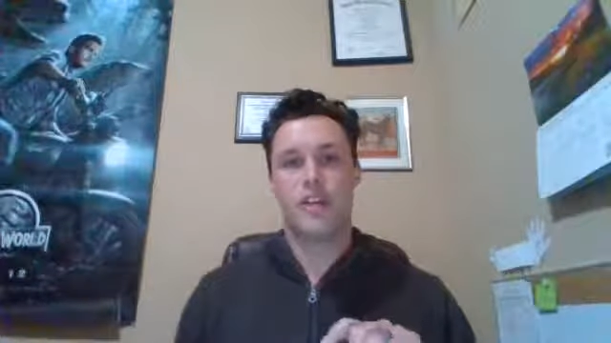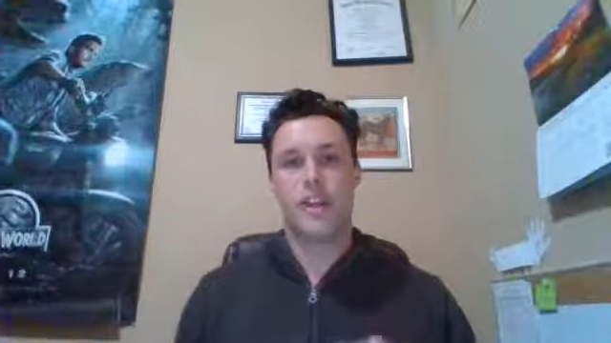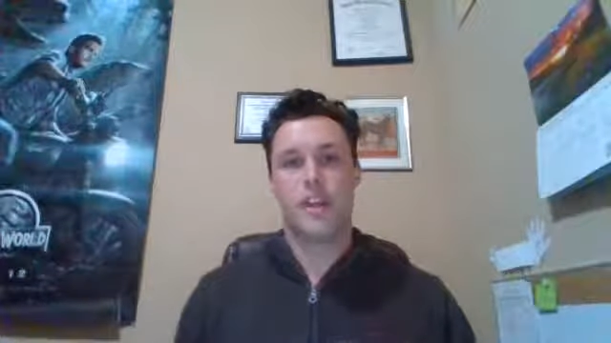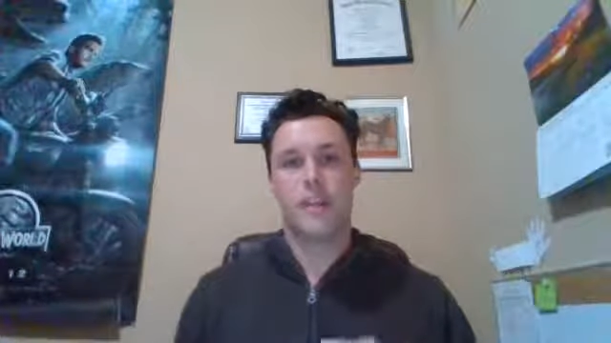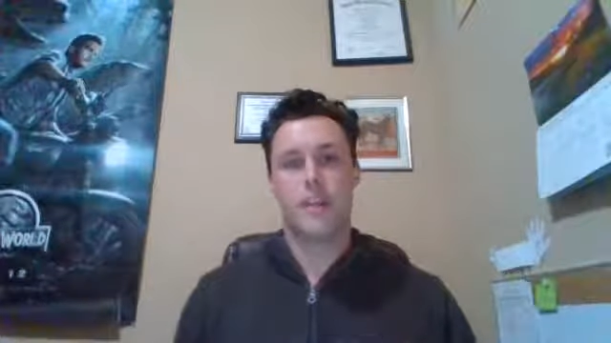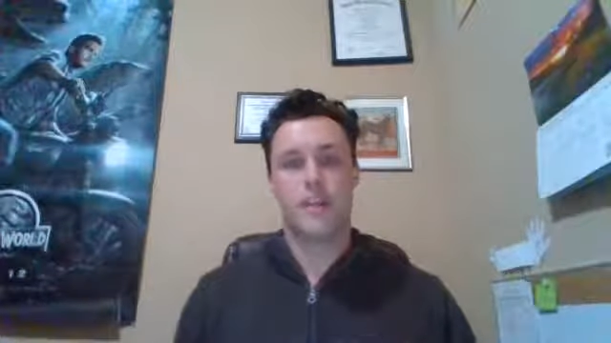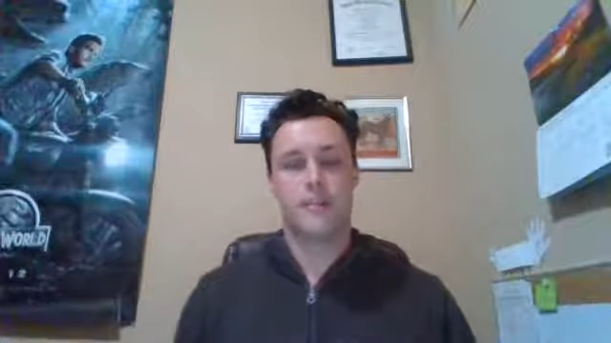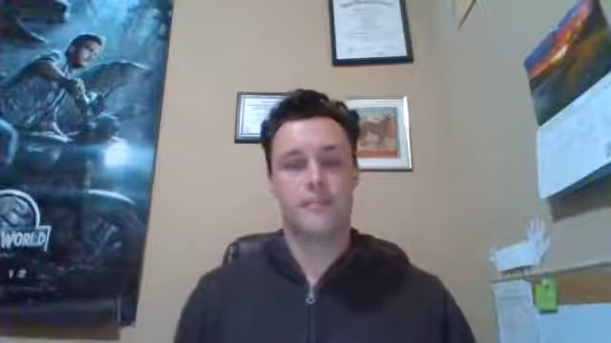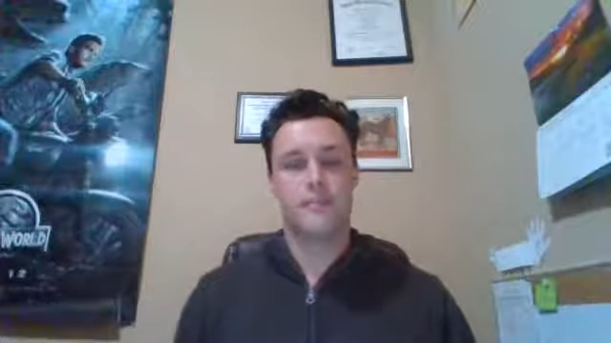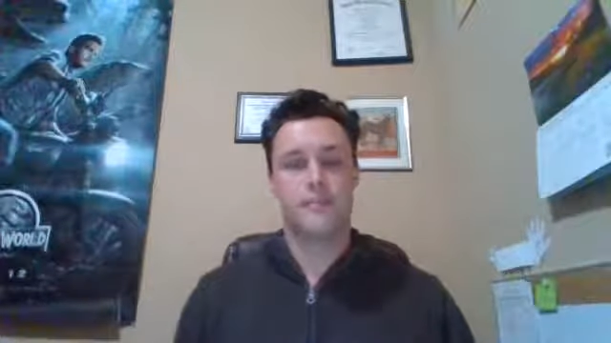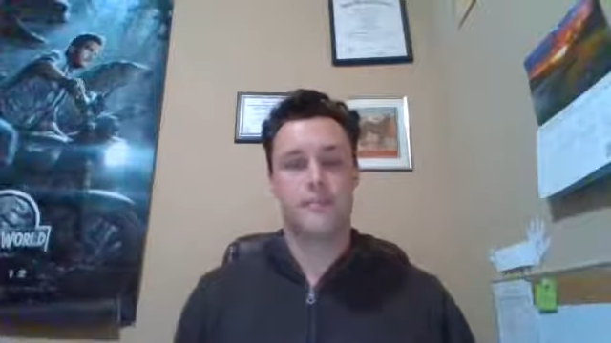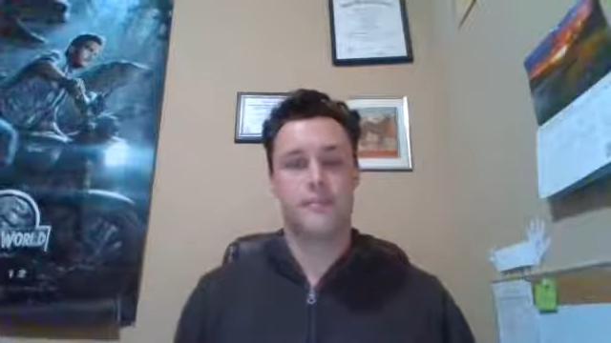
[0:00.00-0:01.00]
like him.
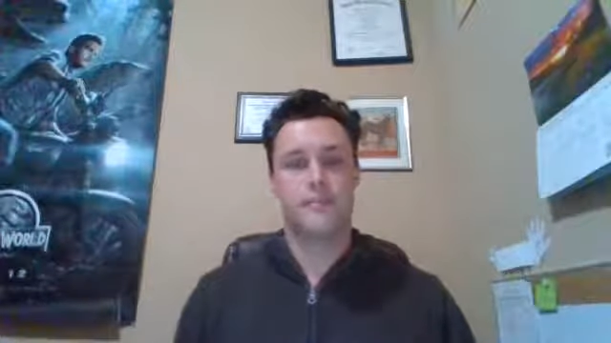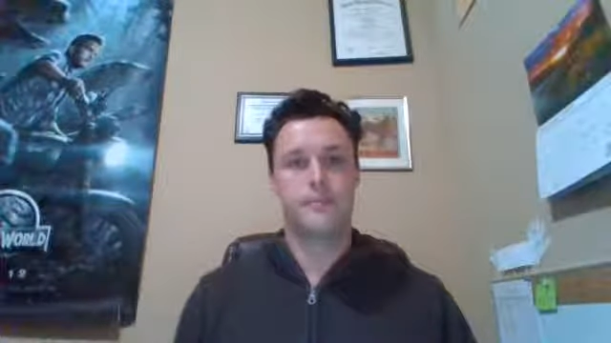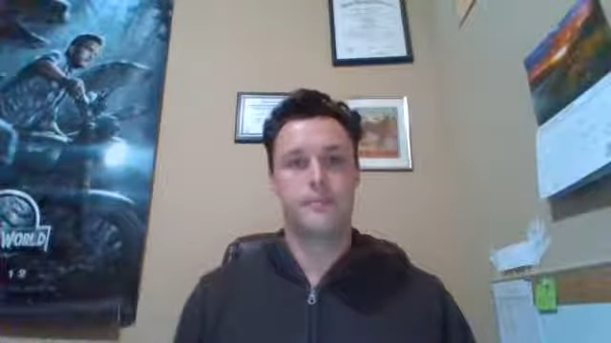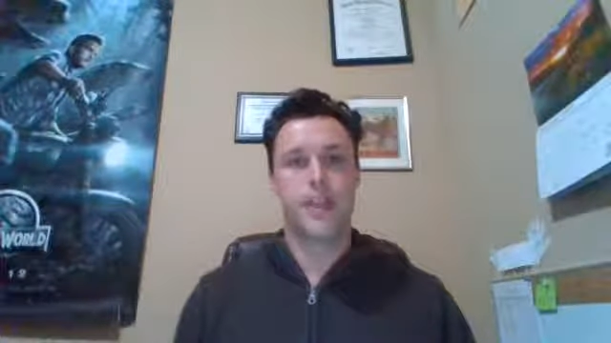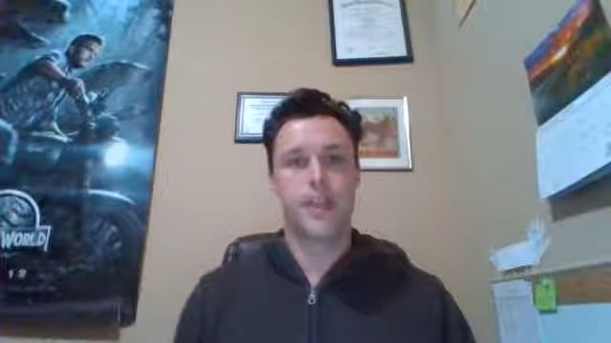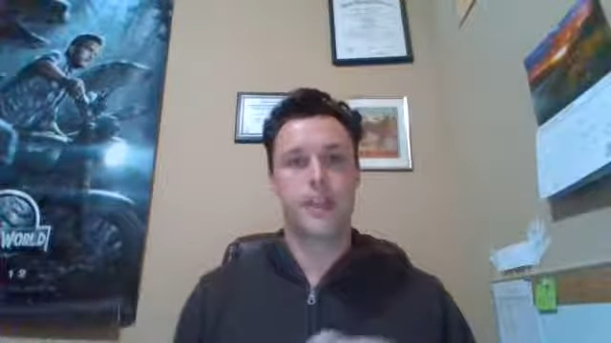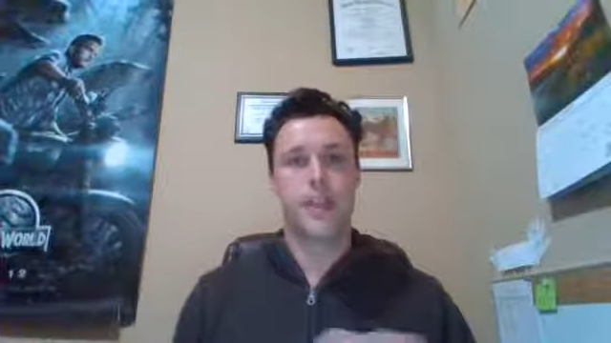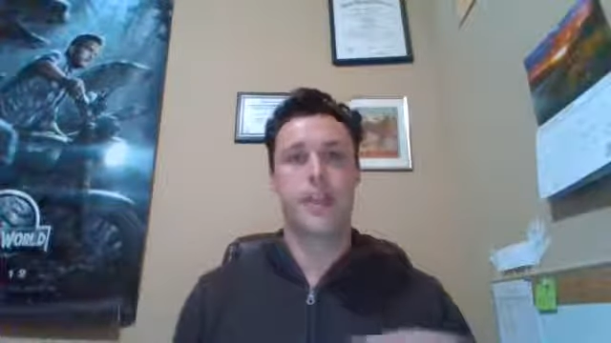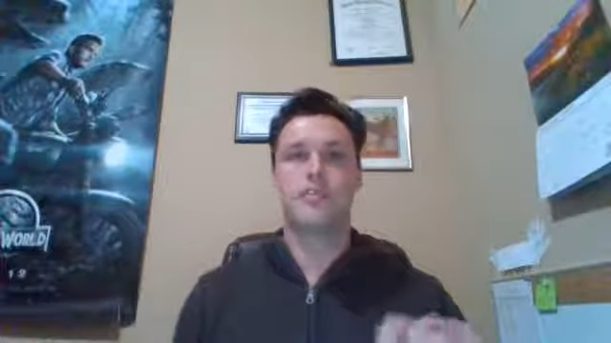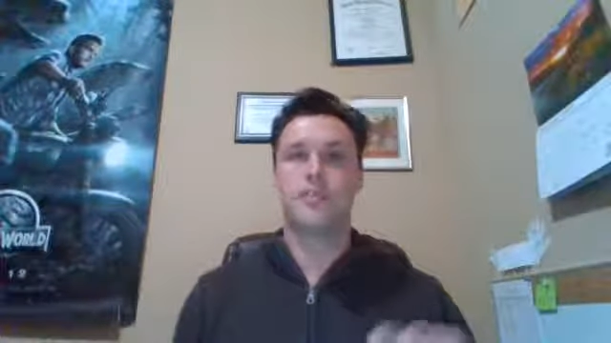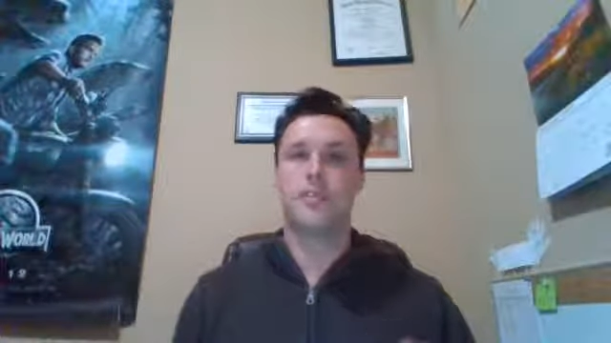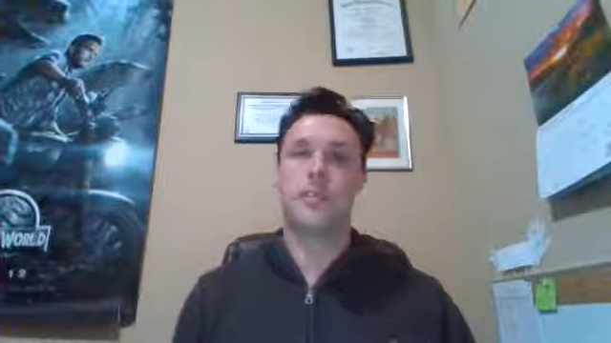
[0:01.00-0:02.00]
And
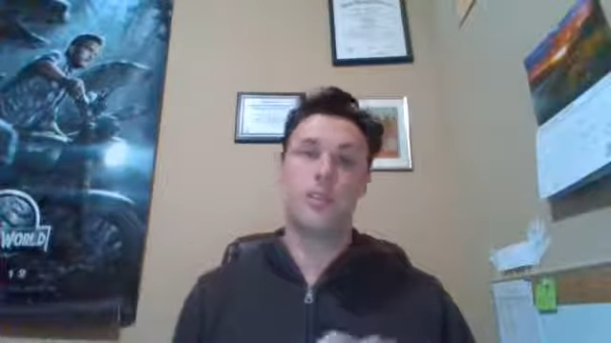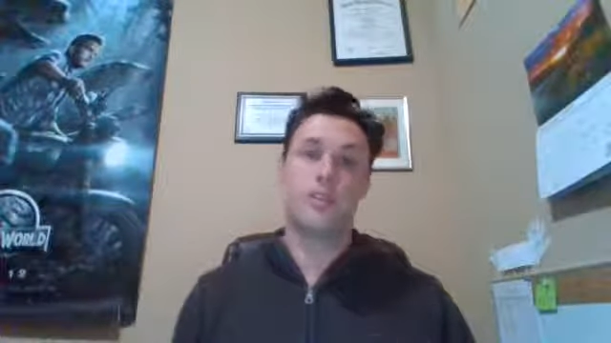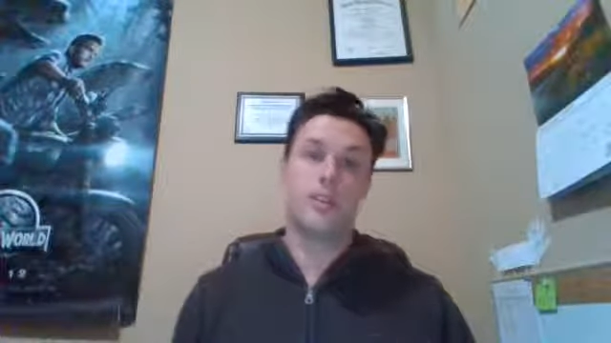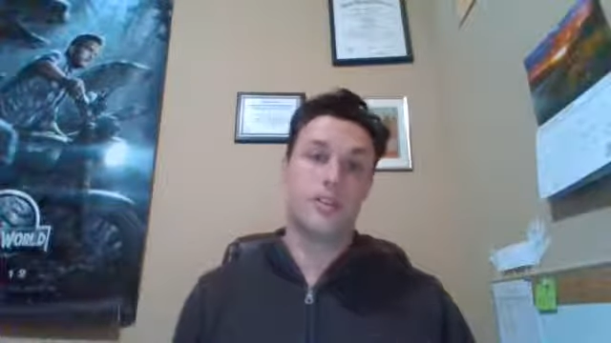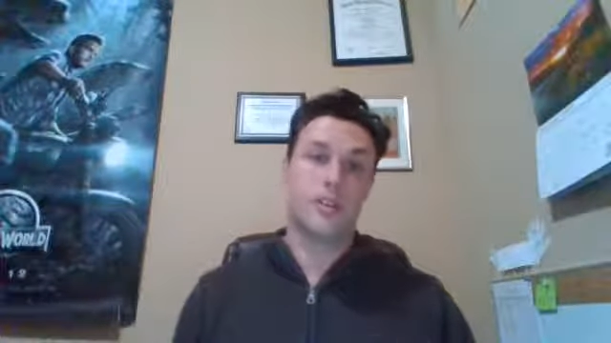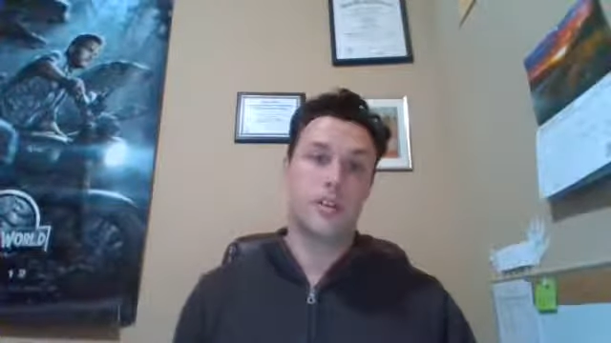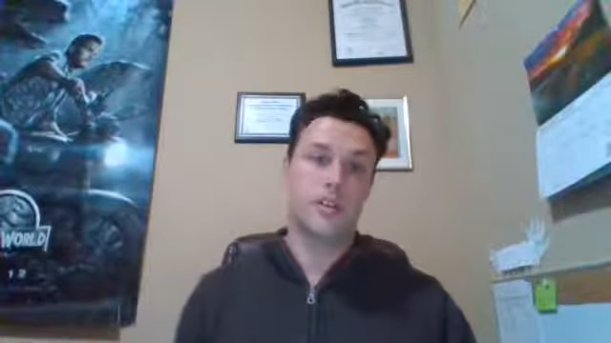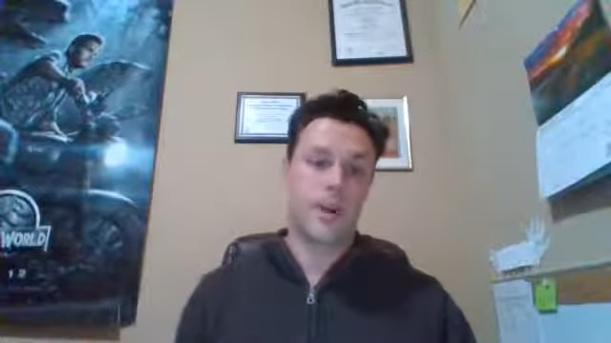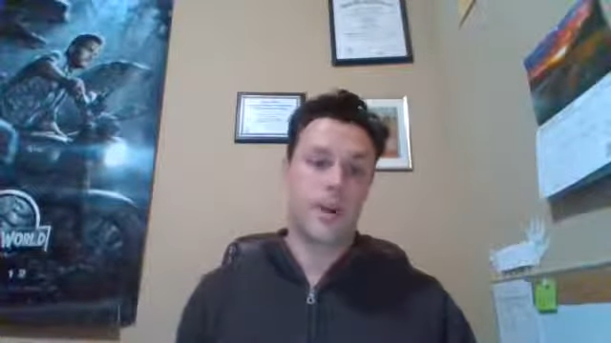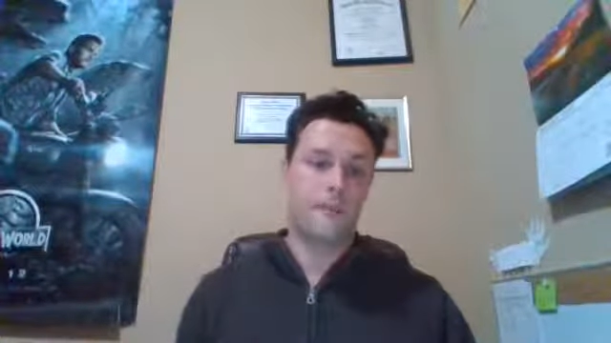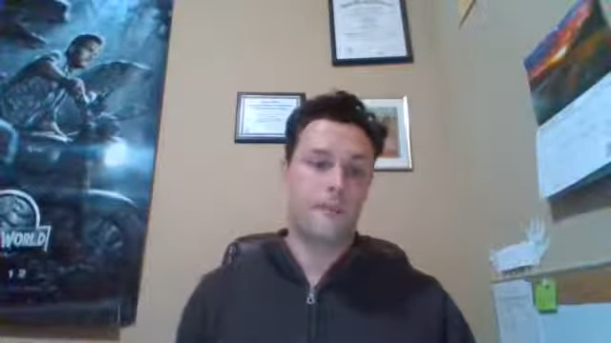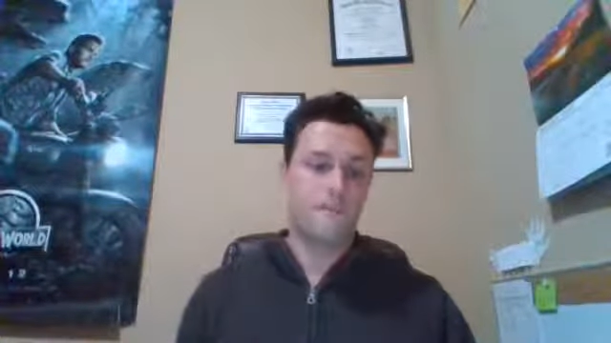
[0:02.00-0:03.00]
that's really what it's all
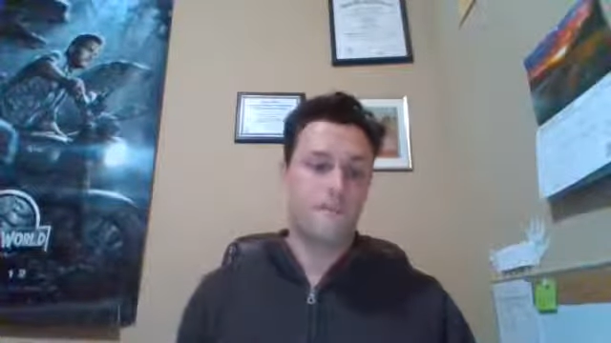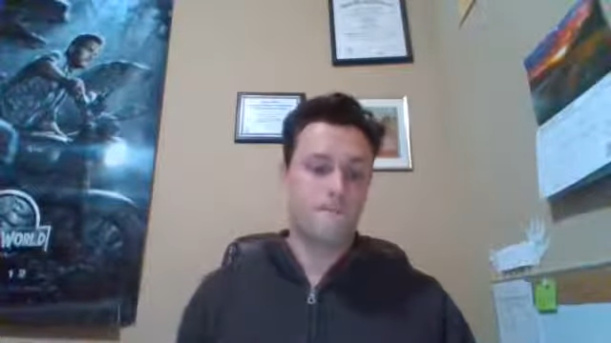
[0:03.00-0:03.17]
about.